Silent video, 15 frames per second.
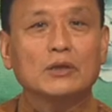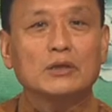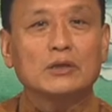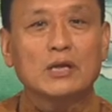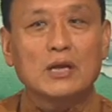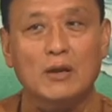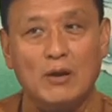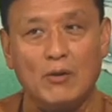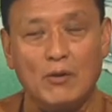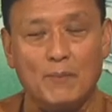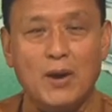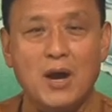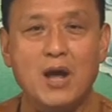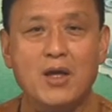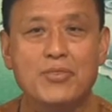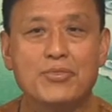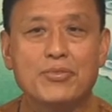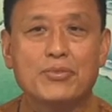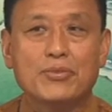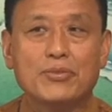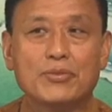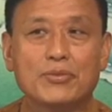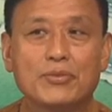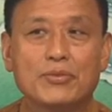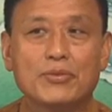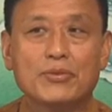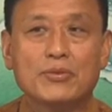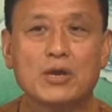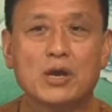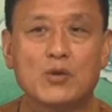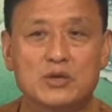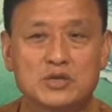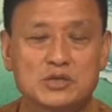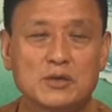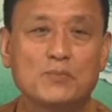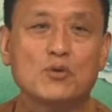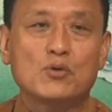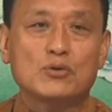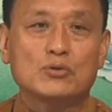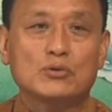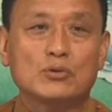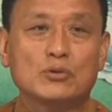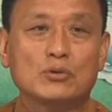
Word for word: They are our path. They are our support.